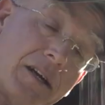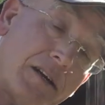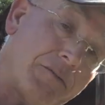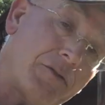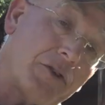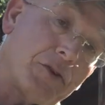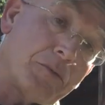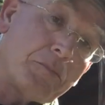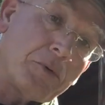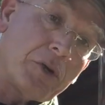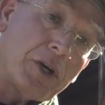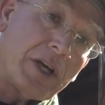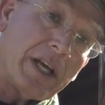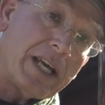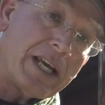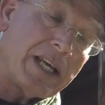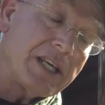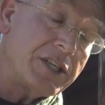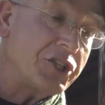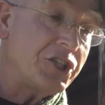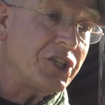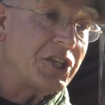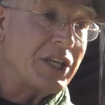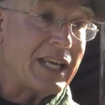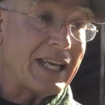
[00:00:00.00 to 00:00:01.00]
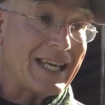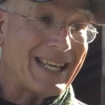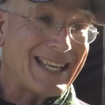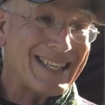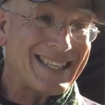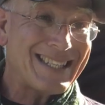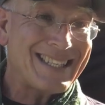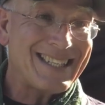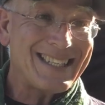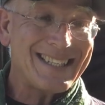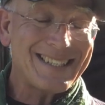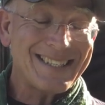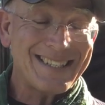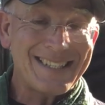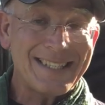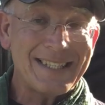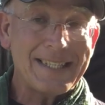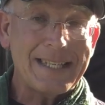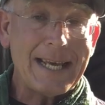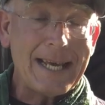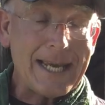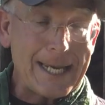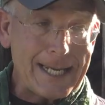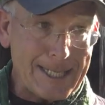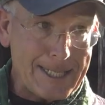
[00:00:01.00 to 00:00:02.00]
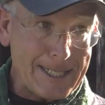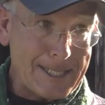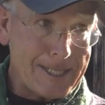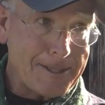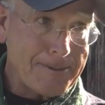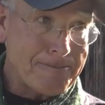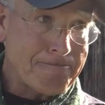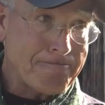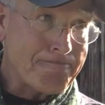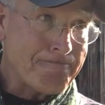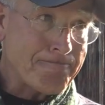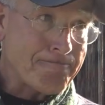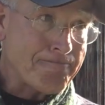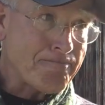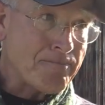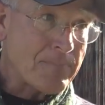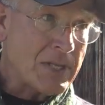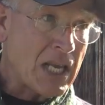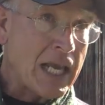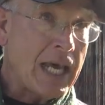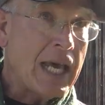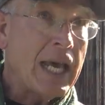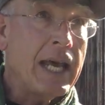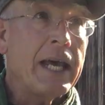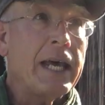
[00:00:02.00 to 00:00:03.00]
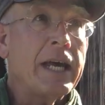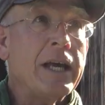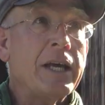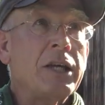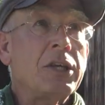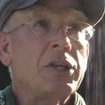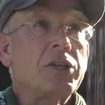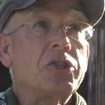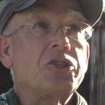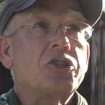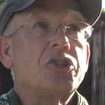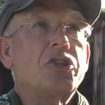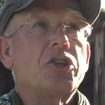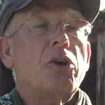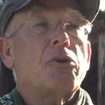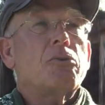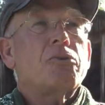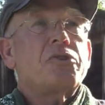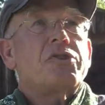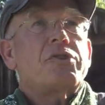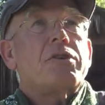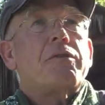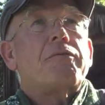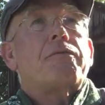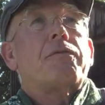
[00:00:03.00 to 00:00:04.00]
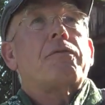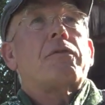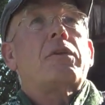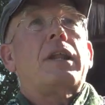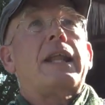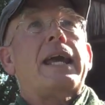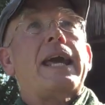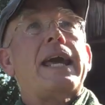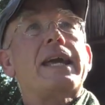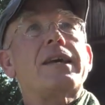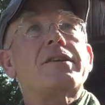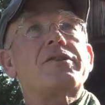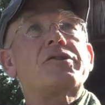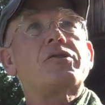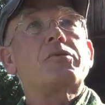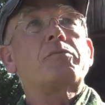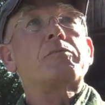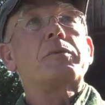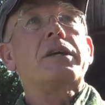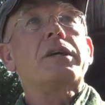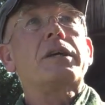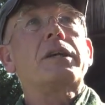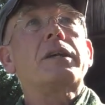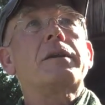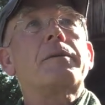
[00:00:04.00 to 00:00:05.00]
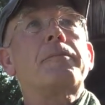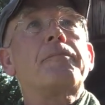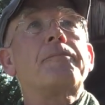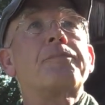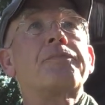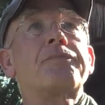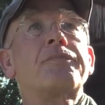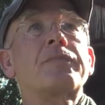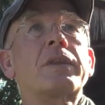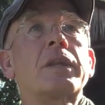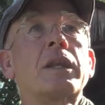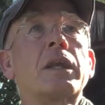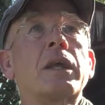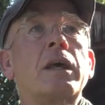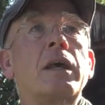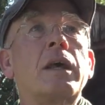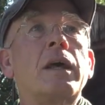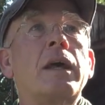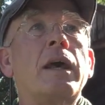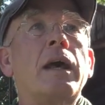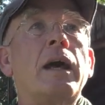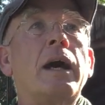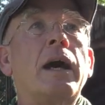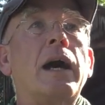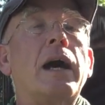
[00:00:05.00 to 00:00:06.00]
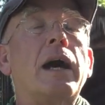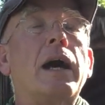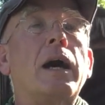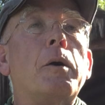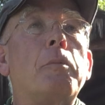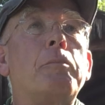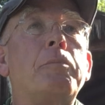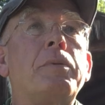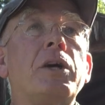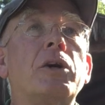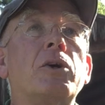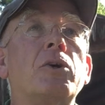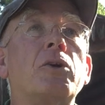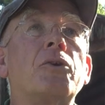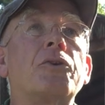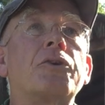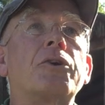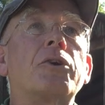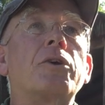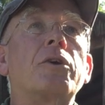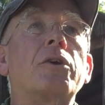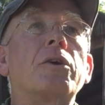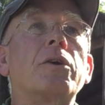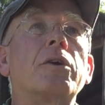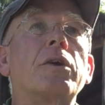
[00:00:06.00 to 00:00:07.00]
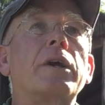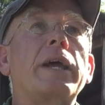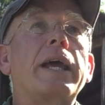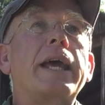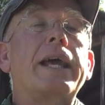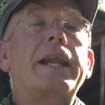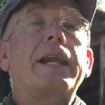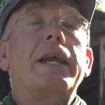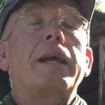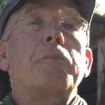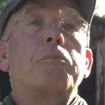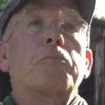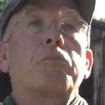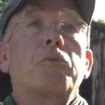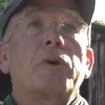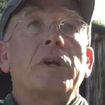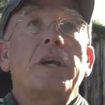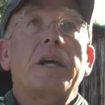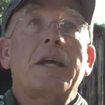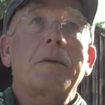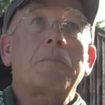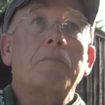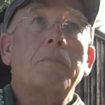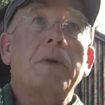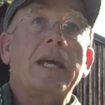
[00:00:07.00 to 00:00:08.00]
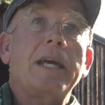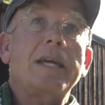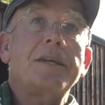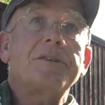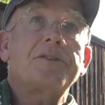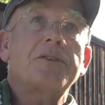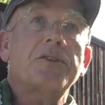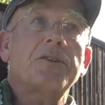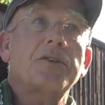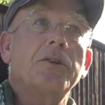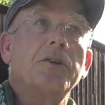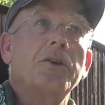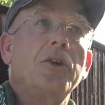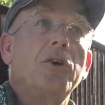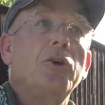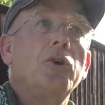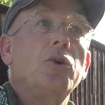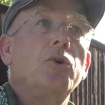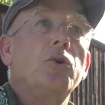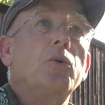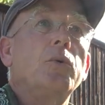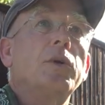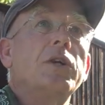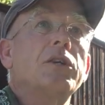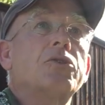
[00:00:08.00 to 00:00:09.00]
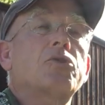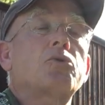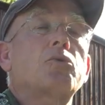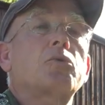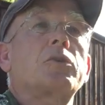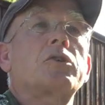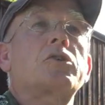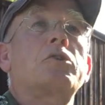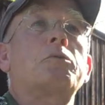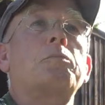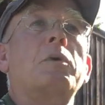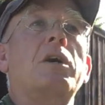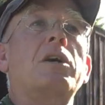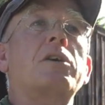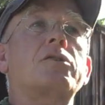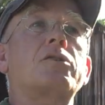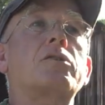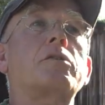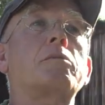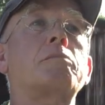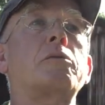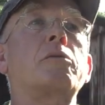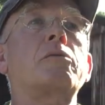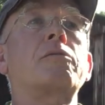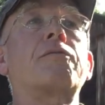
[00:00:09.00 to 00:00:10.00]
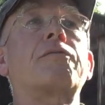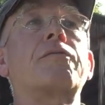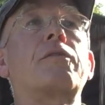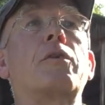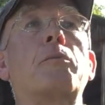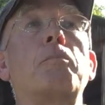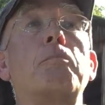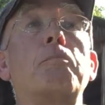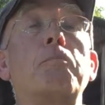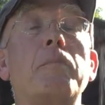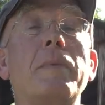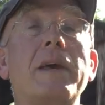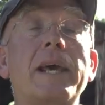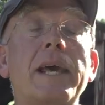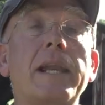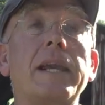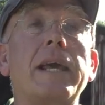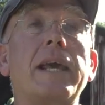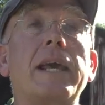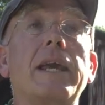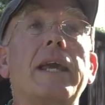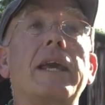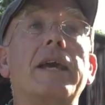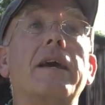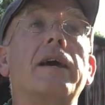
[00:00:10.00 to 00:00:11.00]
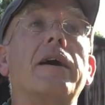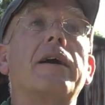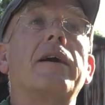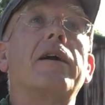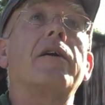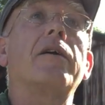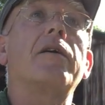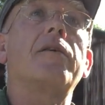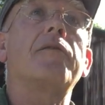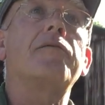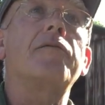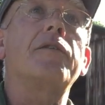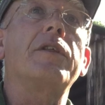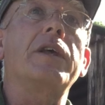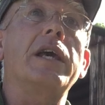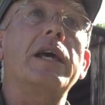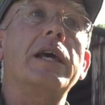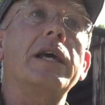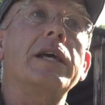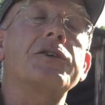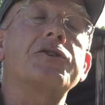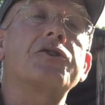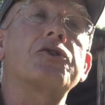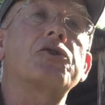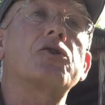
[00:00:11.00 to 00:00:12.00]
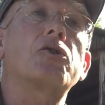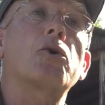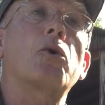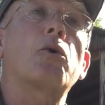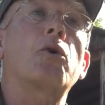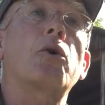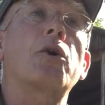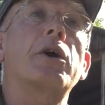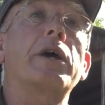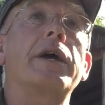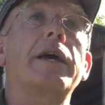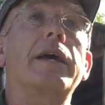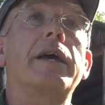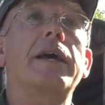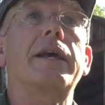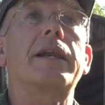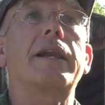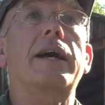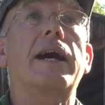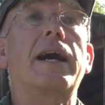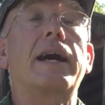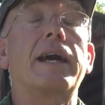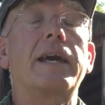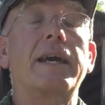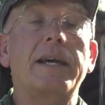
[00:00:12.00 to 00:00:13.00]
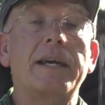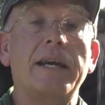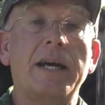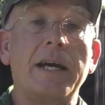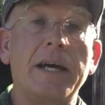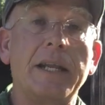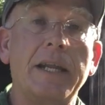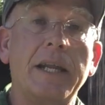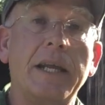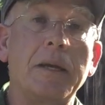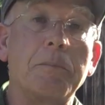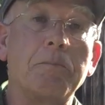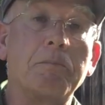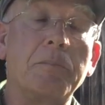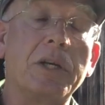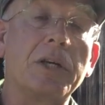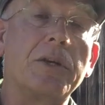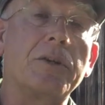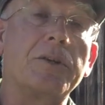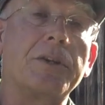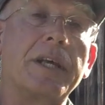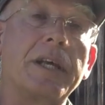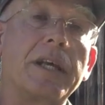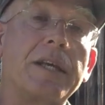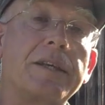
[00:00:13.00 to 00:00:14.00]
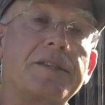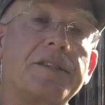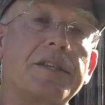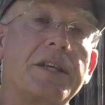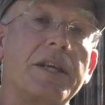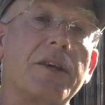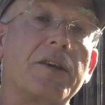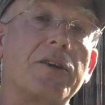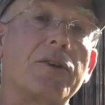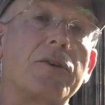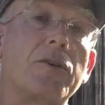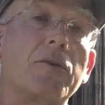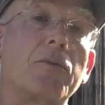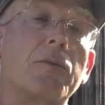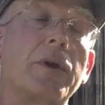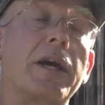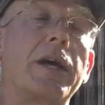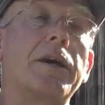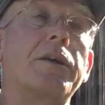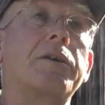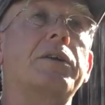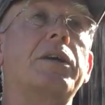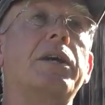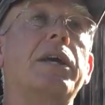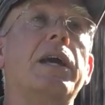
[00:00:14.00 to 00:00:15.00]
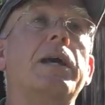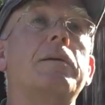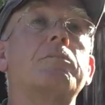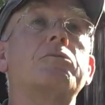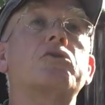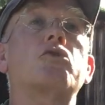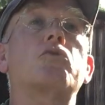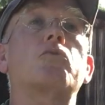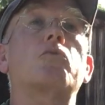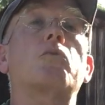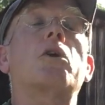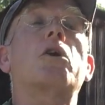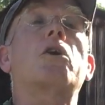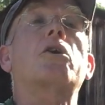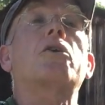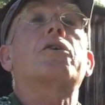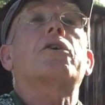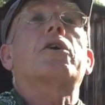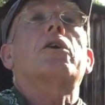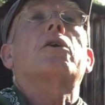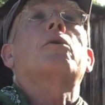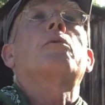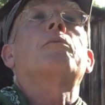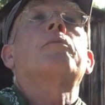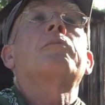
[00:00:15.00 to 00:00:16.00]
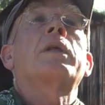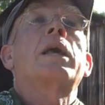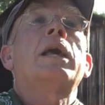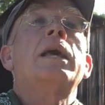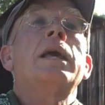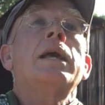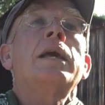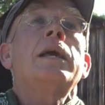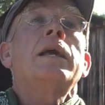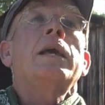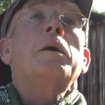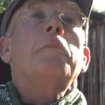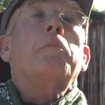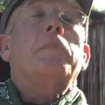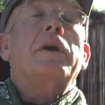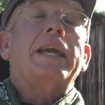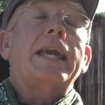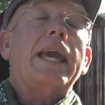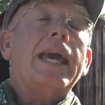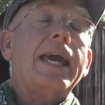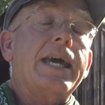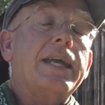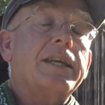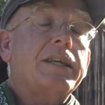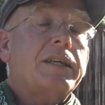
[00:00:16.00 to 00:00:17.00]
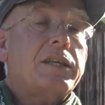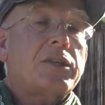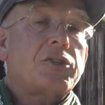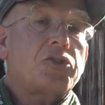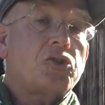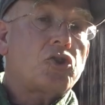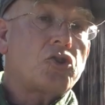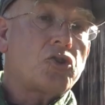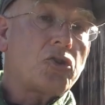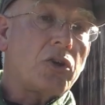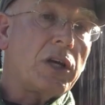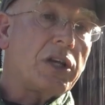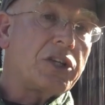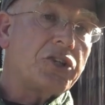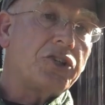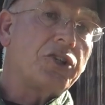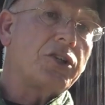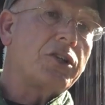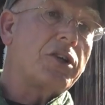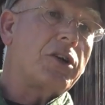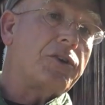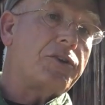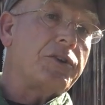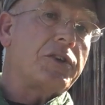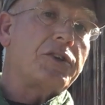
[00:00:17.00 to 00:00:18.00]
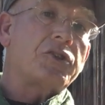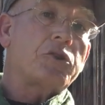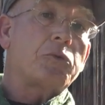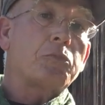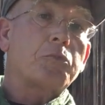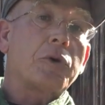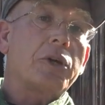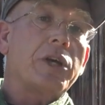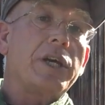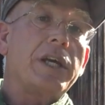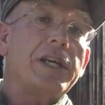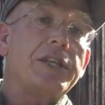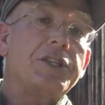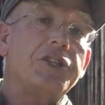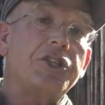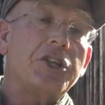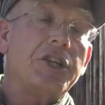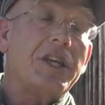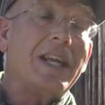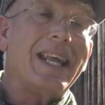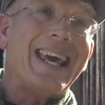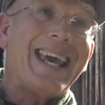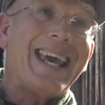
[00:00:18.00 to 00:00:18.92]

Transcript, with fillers: covered bridge in the state. Joseph Lansmon, a builder and a brick mason who is responsible for many of the historic and iconic buildings in and around Cape Girardeau, began construction on this bridge in